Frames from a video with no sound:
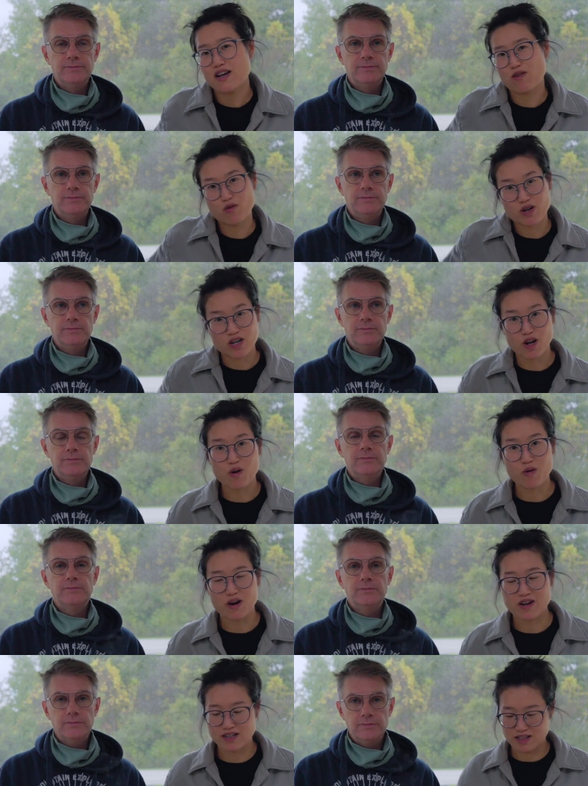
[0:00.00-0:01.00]
Speaker 1: or
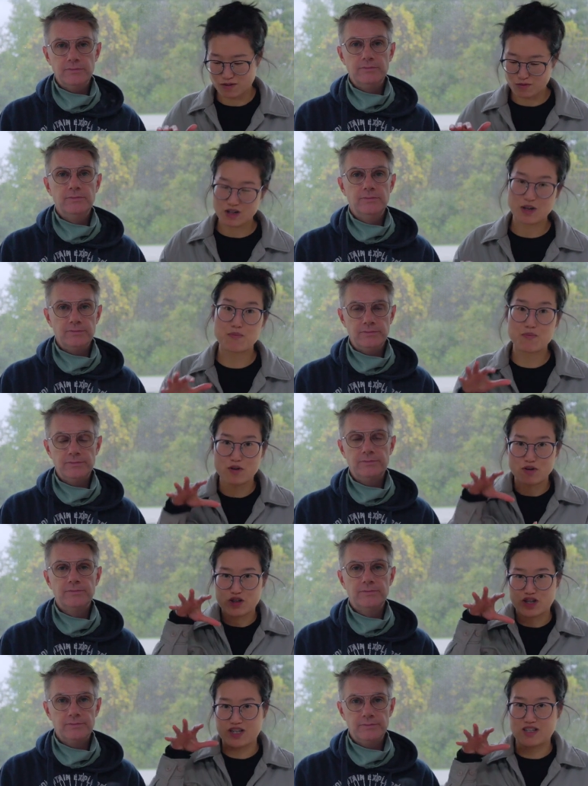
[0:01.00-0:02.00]
lower is a really
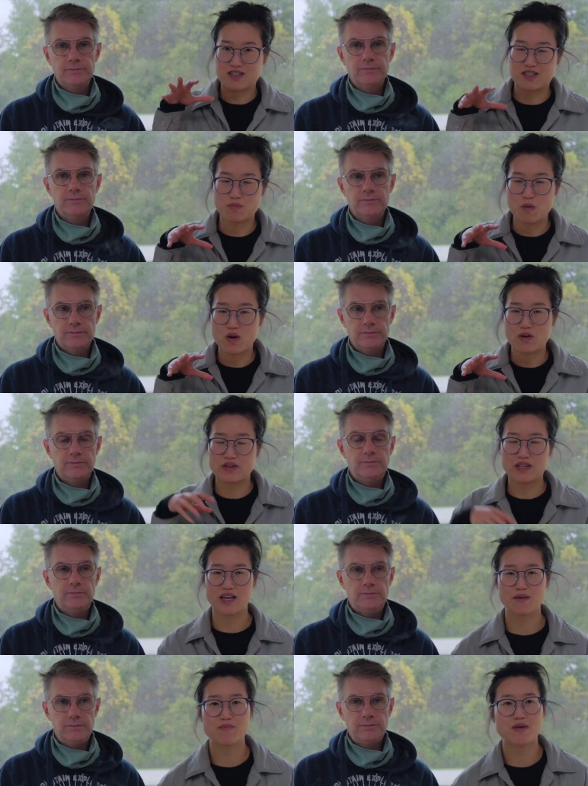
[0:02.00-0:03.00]
bushy, small
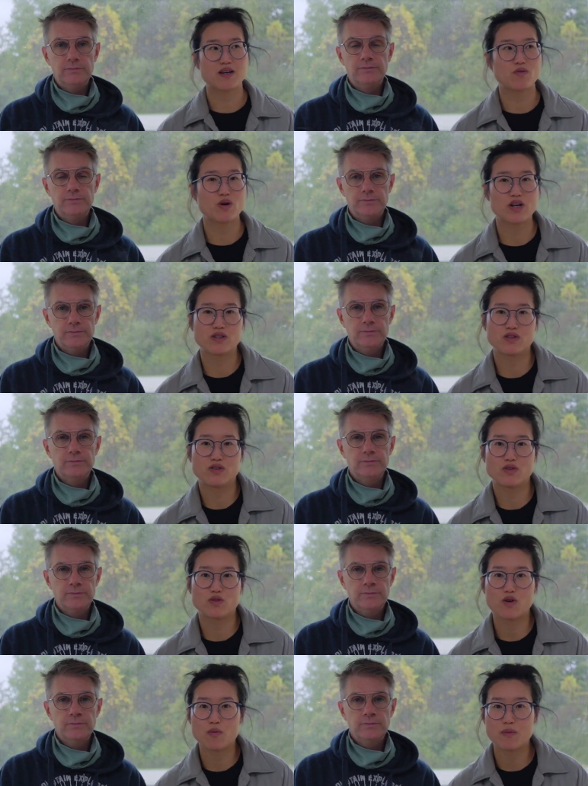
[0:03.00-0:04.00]
thing. But when
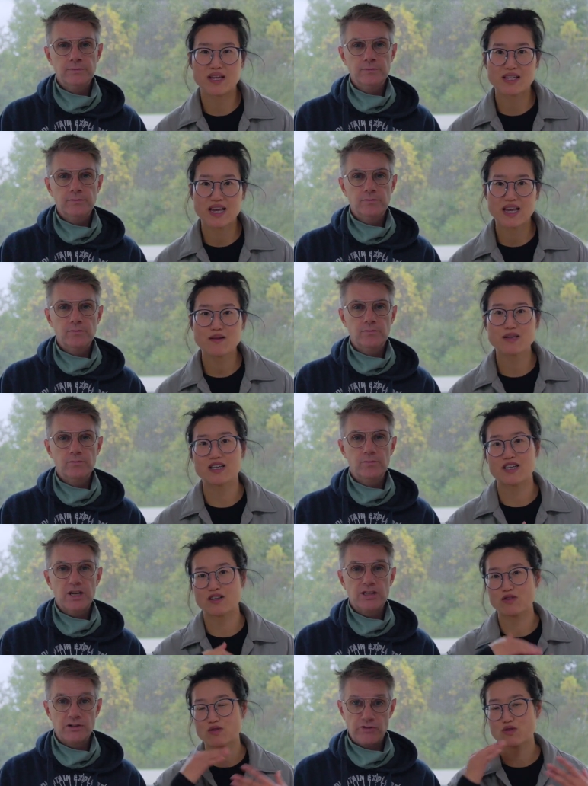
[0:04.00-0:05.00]
you don't maintain it,
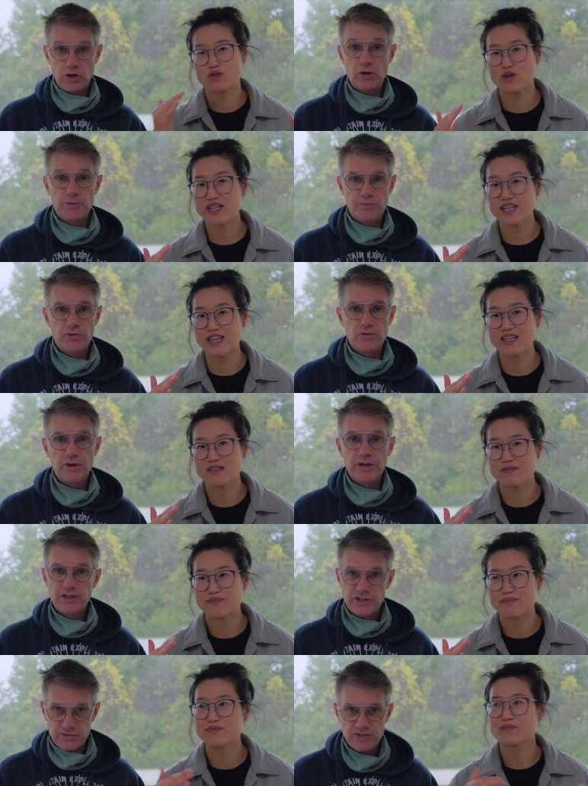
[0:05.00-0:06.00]
because of your pruning,
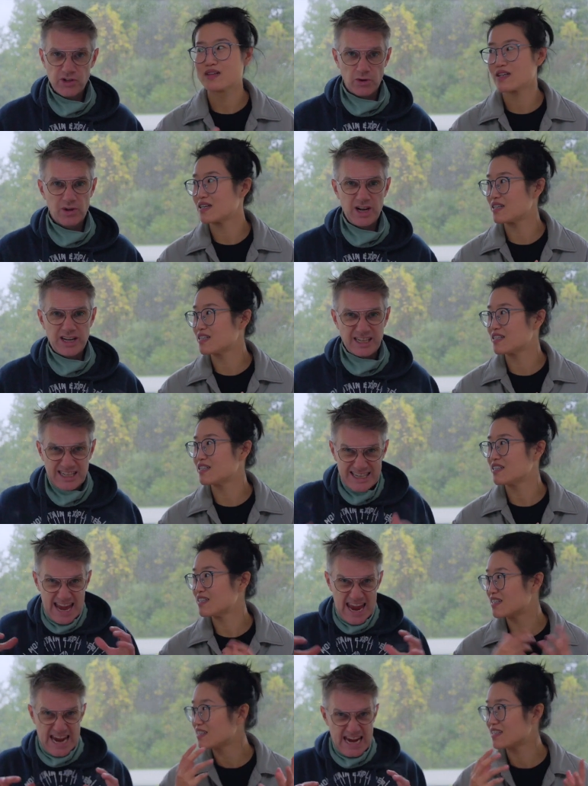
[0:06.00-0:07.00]
Speaker 2: it, it's just you know kind of
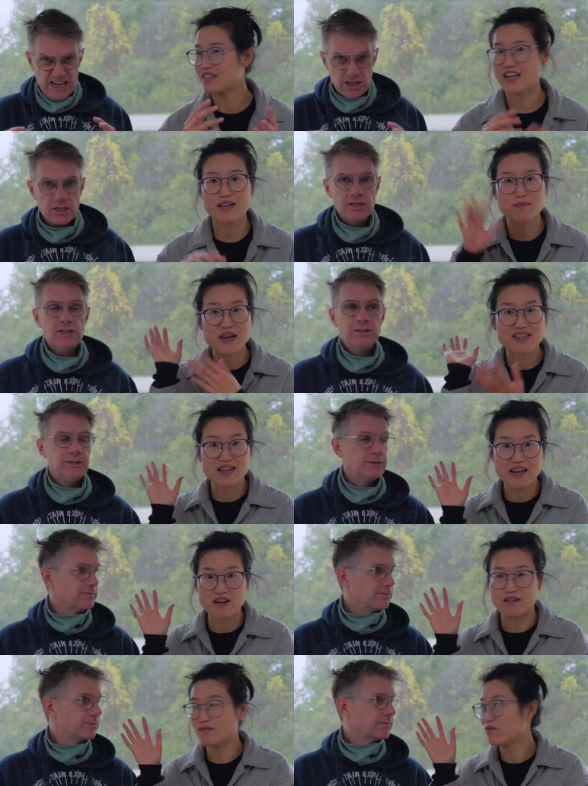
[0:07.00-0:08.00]
contained.
Speaker 1: Like men's
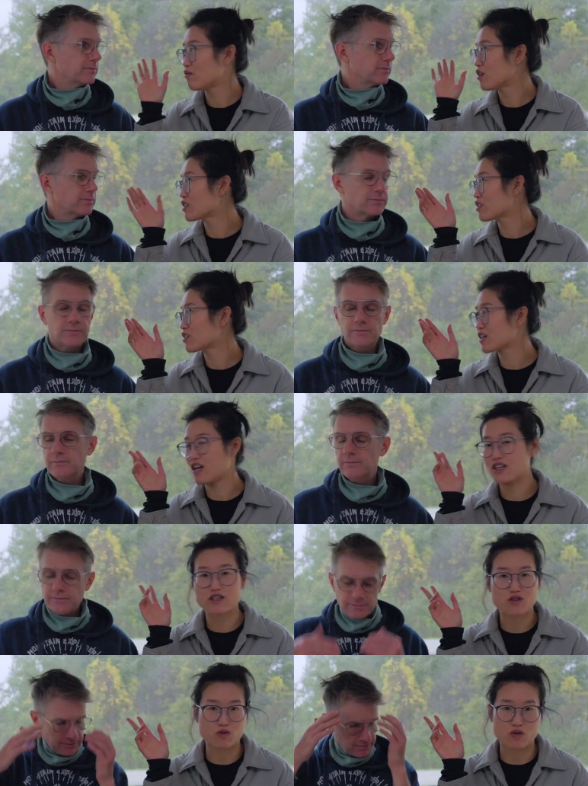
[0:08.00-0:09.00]
hair, once it's cut,
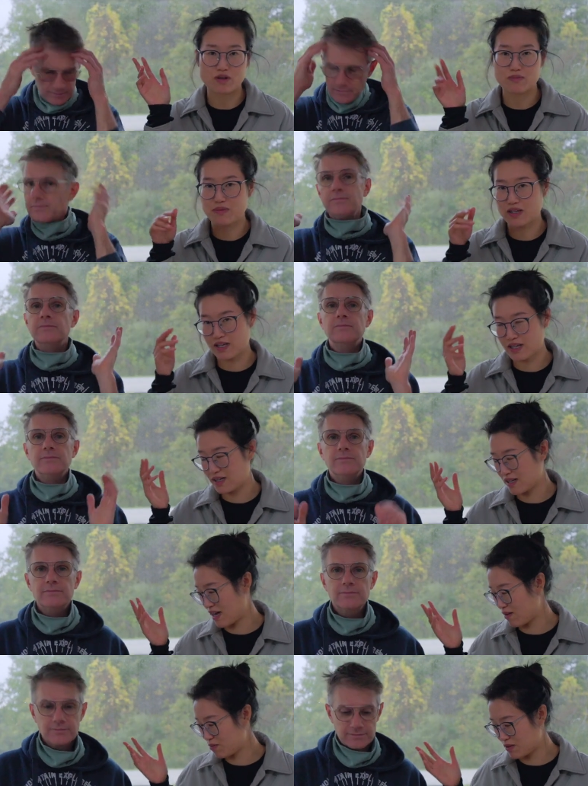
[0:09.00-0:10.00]
it's short, but you
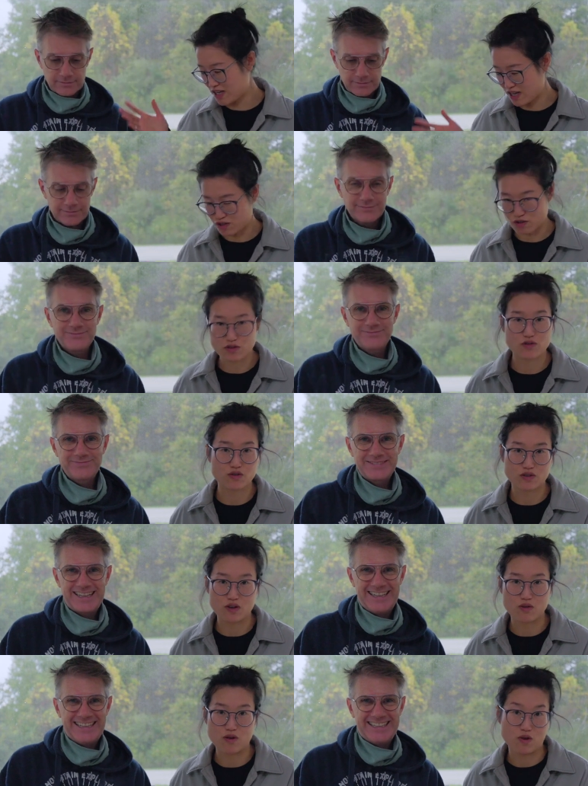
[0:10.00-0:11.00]
have potential to
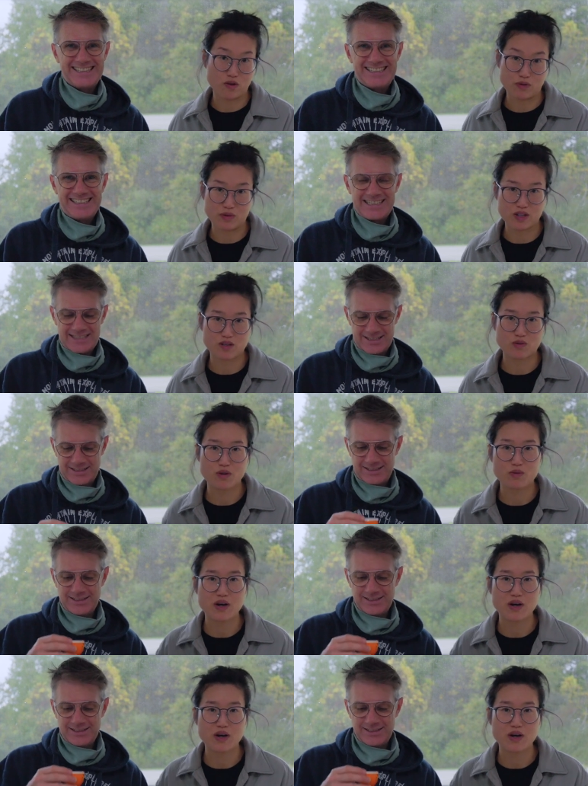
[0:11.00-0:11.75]
go all the way to the